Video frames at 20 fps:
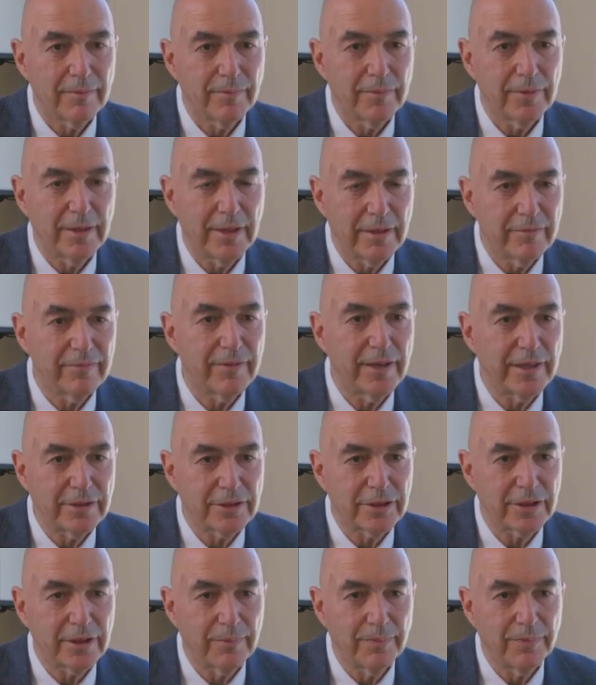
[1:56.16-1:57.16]

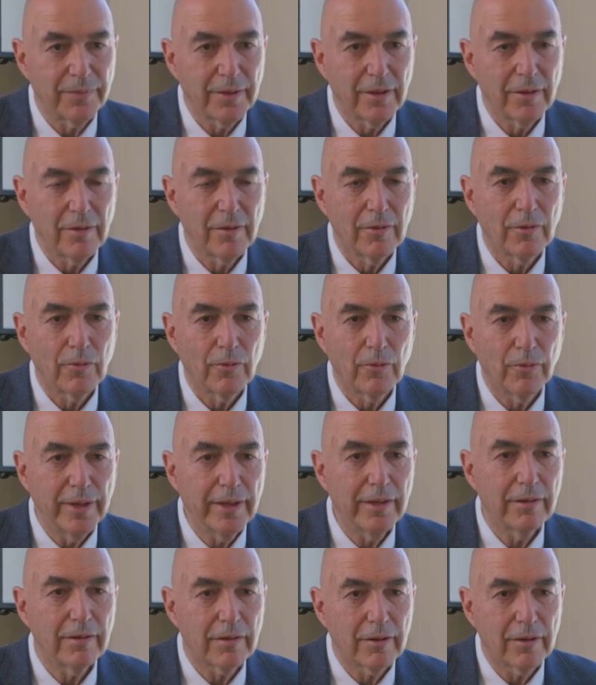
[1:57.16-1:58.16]
innovation.
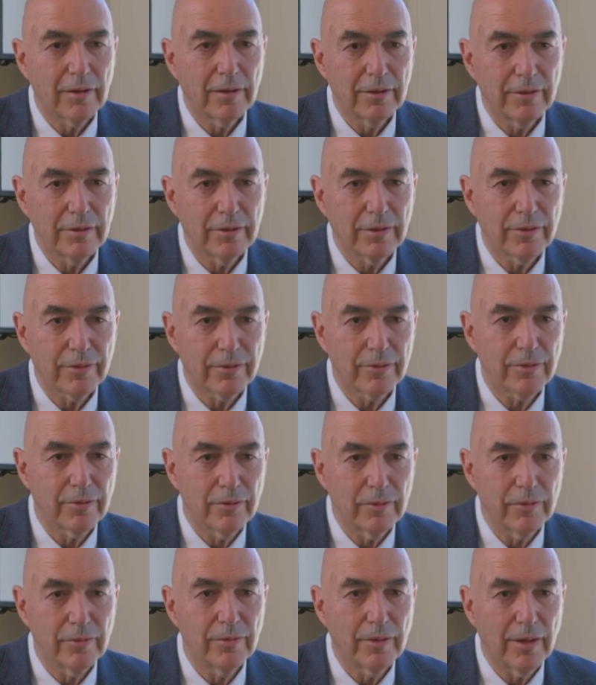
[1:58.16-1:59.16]
We learned
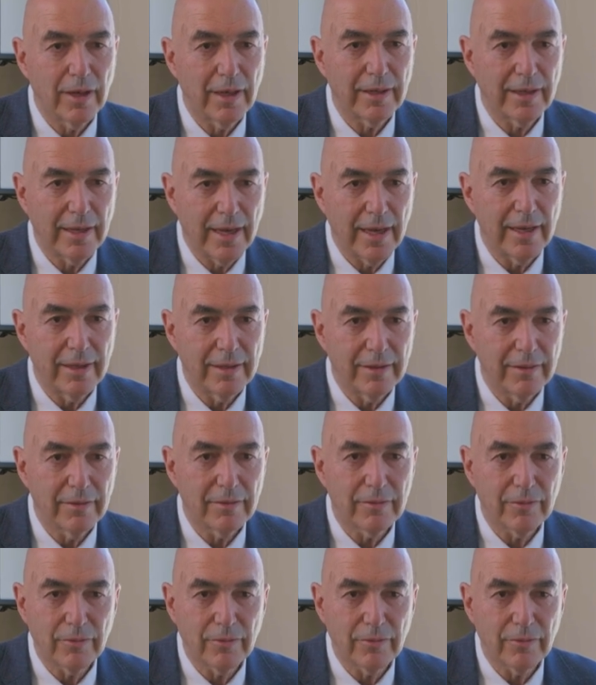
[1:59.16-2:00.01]
through, again,